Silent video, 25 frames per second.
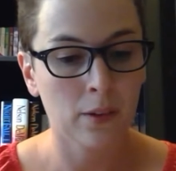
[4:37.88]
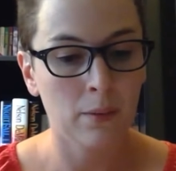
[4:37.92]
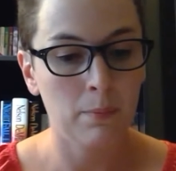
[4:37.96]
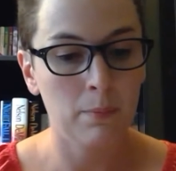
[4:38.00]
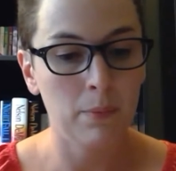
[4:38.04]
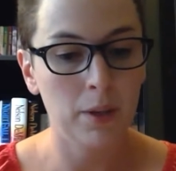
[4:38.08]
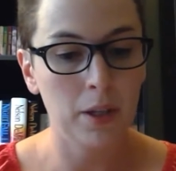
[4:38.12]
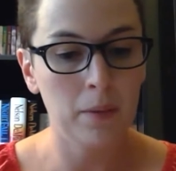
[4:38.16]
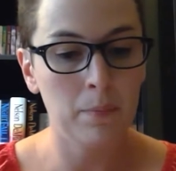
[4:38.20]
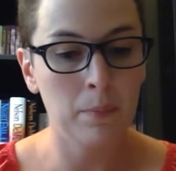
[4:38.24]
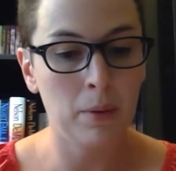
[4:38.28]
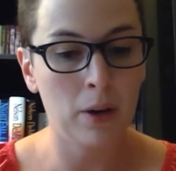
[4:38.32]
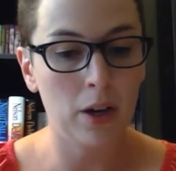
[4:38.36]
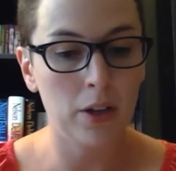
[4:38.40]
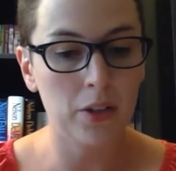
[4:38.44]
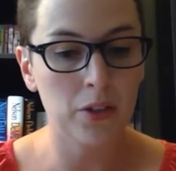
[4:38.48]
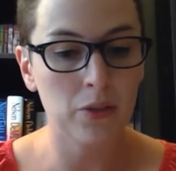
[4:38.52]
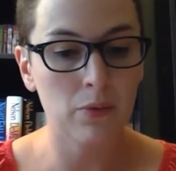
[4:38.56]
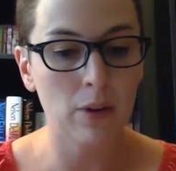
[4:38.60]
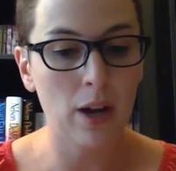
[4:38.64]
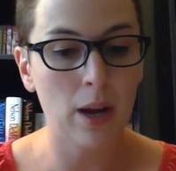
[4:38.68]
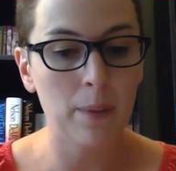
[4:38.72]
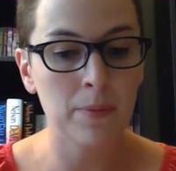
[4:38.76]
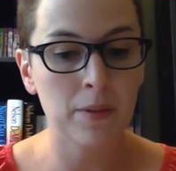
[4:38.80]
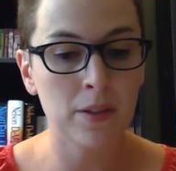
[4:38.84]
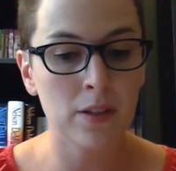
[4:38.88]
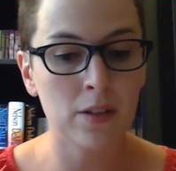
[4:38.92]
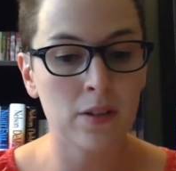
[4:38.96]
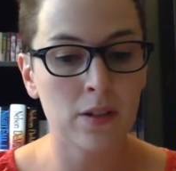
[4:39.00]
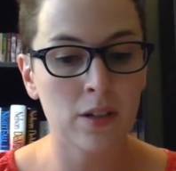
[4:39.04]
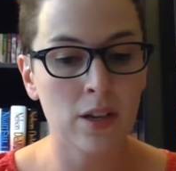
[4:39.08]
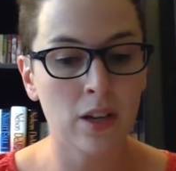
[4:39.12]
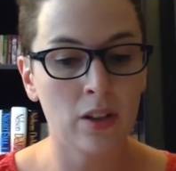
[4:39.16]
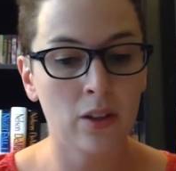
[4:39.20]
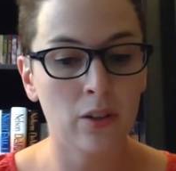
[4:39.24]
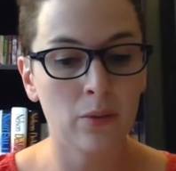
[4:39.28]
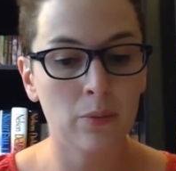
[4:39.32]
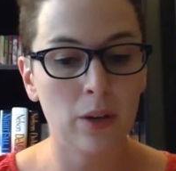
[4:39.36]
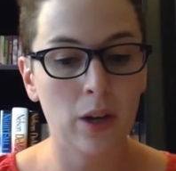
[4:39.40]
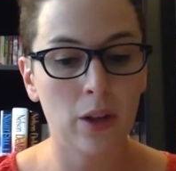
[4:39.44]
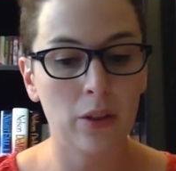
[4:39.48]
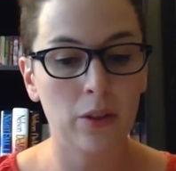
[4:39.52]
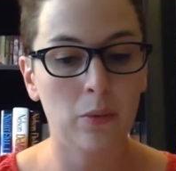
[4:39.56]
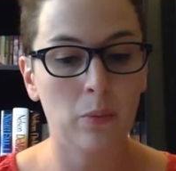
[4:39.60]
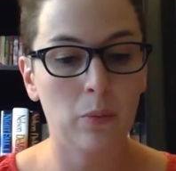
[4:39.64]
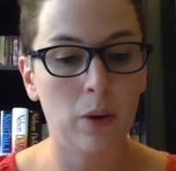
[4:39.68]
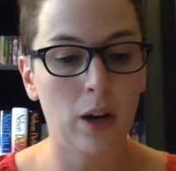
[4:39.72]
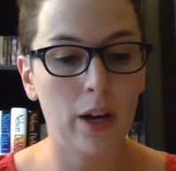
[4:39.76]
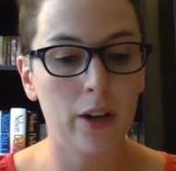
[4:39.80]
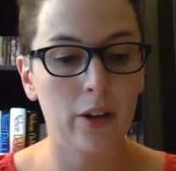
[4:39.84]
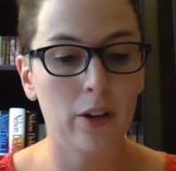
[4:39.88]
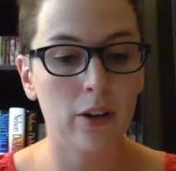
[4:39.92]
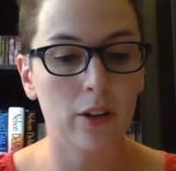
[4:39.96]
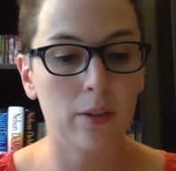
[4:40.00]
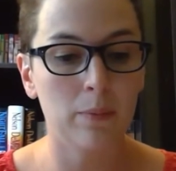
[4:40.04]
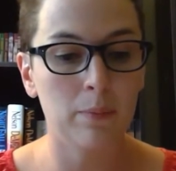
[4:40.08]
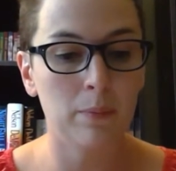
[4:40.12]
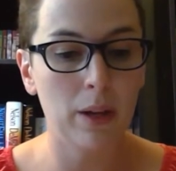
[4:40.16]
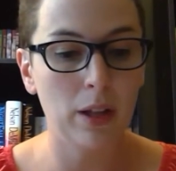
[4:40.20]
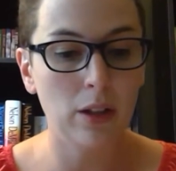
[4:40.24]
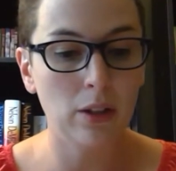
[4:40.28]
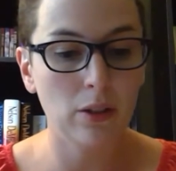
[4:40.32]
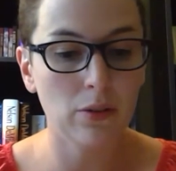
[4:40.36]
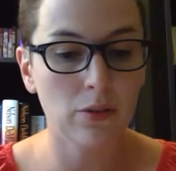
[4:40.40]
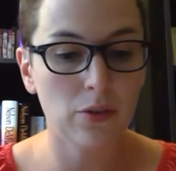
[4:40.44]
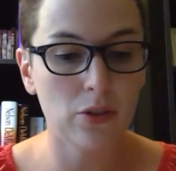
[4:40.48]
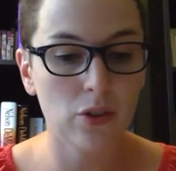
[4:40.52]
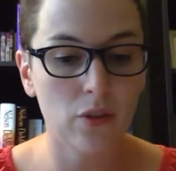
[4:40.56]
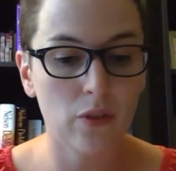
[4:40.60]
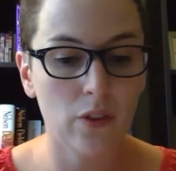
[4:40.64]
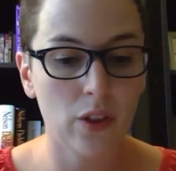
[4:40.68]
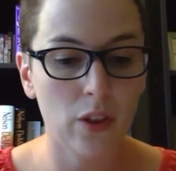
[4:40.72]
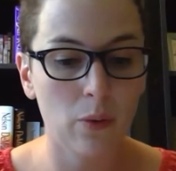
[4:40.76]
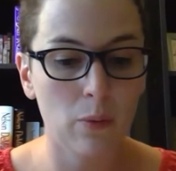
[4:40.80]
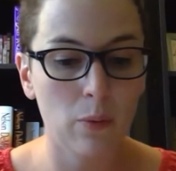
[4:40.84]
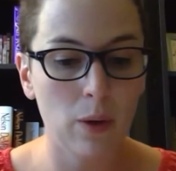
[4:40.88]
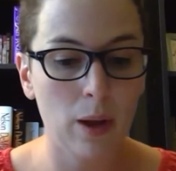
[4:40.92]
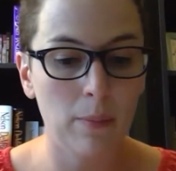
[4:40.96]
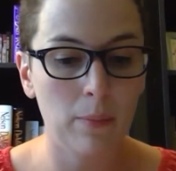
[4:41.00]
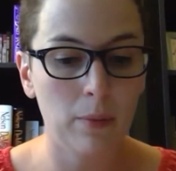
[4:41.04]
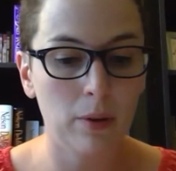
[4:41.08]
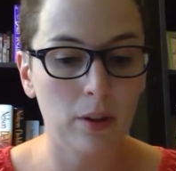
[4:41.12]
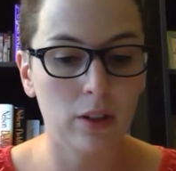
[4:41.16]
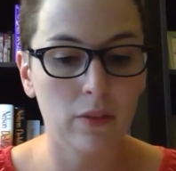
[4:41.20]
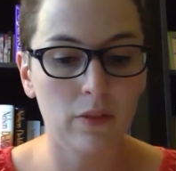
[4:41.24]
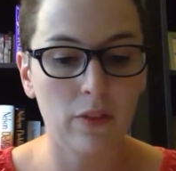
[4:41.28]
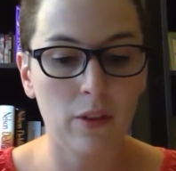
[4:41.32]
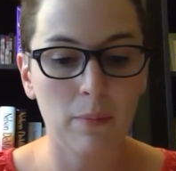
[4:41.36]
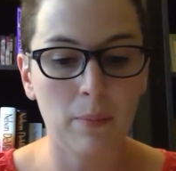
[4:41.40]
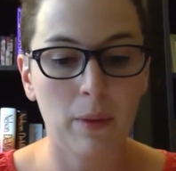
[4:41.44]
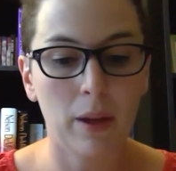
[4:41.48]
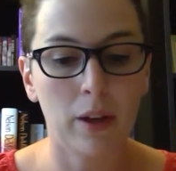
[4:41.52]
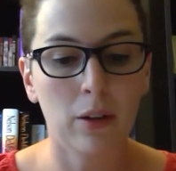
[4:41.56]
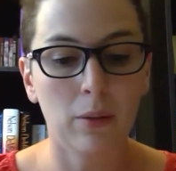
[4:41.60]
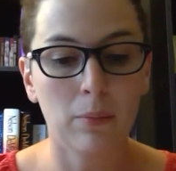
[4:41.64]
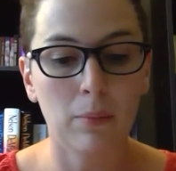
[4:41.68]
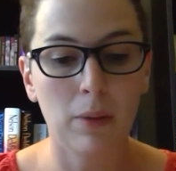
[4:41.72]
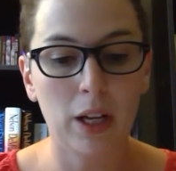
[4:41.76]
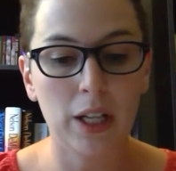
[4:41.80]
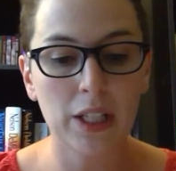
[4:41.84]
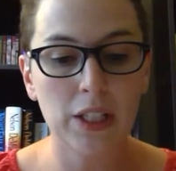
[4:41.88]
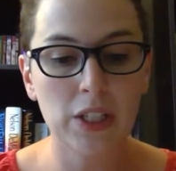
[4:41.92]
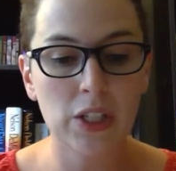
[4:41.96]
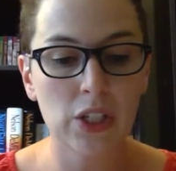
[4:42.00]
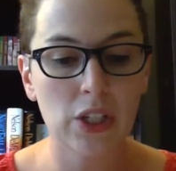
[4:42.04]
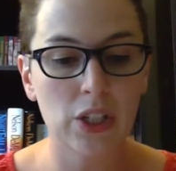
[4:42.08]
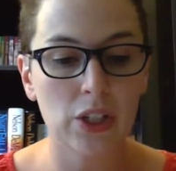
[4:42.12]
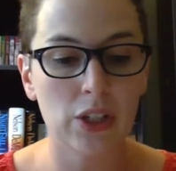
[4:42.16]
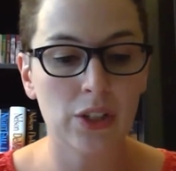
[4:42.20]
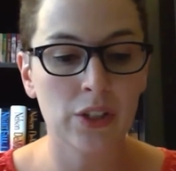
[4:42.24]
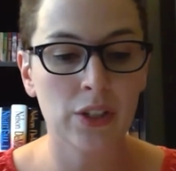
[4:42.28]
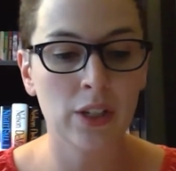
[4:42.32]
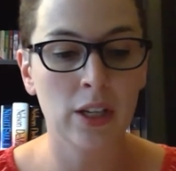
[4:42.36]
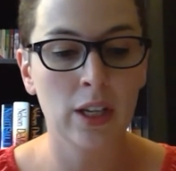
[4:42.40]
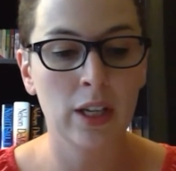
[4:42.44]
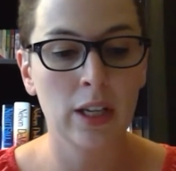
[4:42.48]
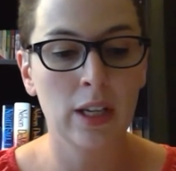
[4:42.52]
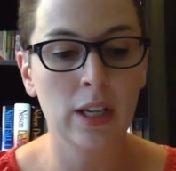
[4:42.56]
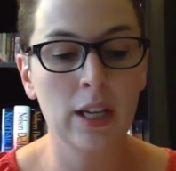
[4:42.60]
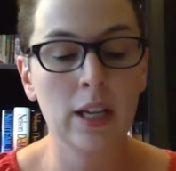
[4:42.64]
Big Poss wraps his tail around the wire and bellows over the rumble of the metal monsters.